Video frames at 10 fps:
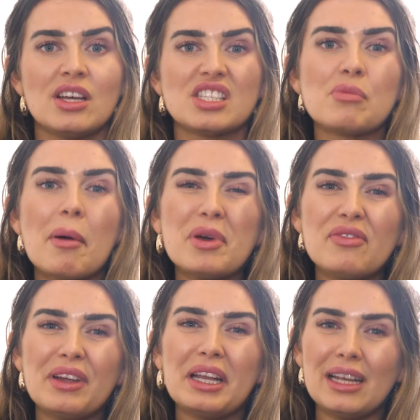So when we're
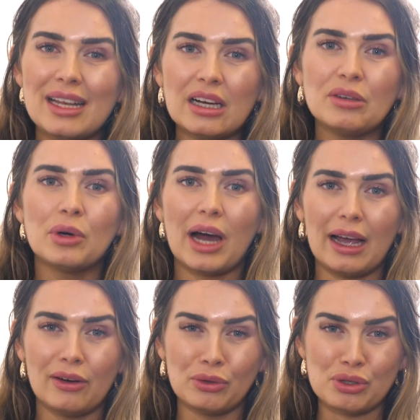feeling low
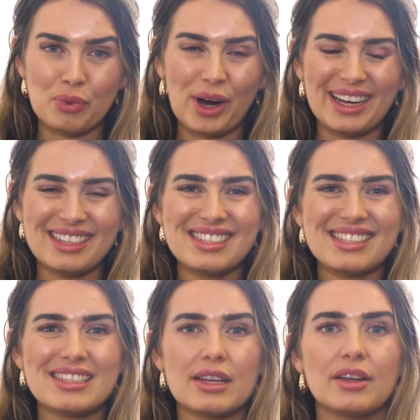or
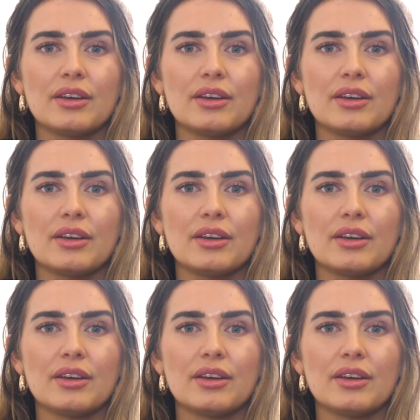depressed,